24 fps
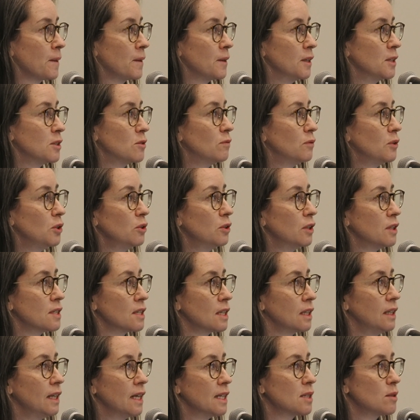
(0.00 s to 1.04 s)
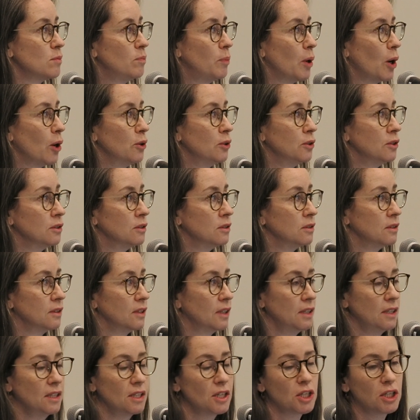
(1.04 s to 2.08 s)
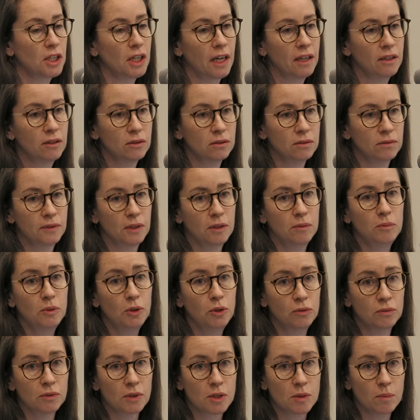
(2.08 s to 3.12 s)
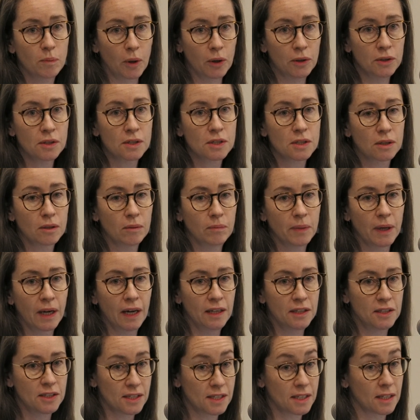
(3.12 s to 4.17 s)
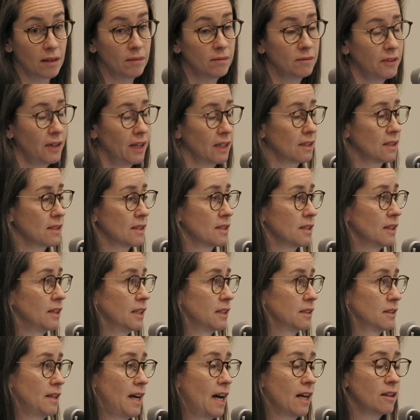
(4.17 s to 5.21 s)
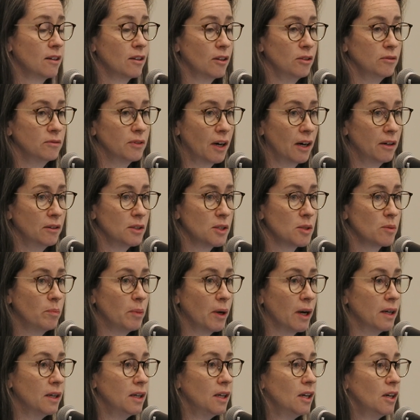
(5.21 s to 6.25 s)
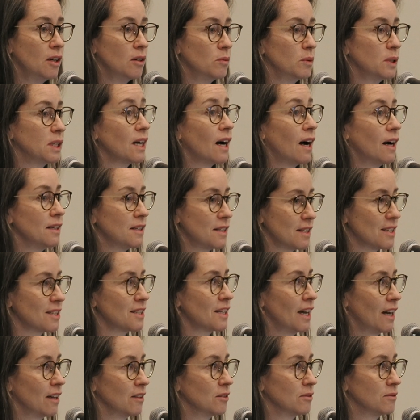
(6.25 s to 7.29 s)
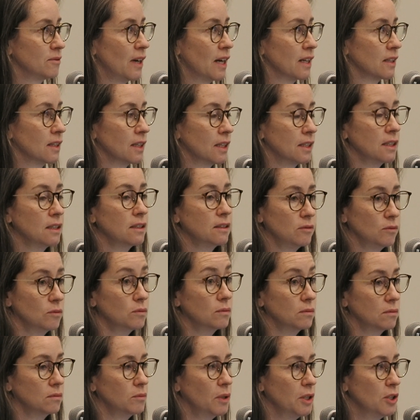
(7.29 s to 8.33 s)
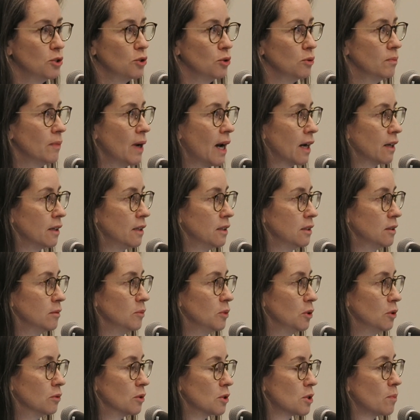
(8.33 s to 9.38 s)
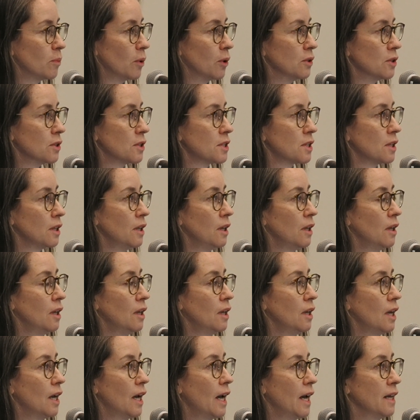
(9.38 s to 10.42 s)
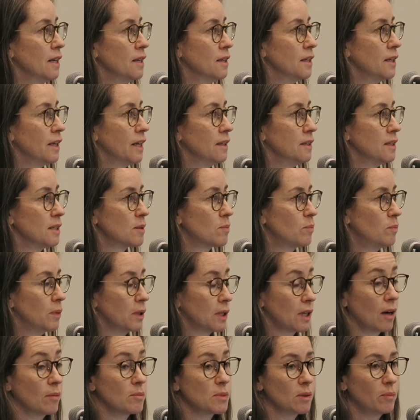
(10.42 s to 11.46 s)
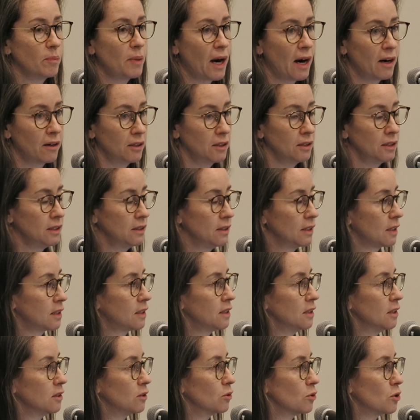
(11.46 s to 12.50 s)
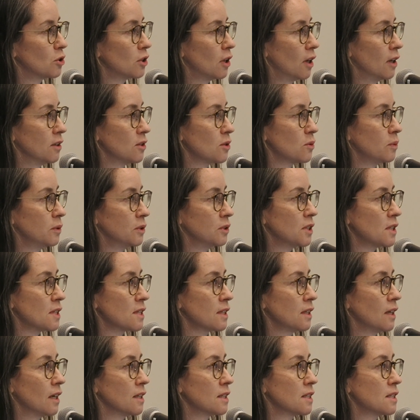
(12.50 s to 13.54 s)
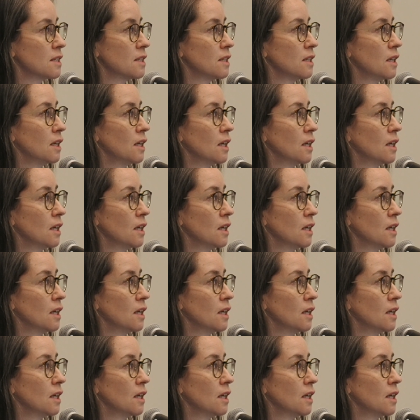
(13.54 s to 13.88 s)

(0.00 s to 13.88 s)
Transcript: It's viewed as a less potent initiator of the immune response compared to some vectors like adenovirus, but we can't discount the fact that we do mount an immune response, and this becomes apparent in the clinical trials we'll discuss.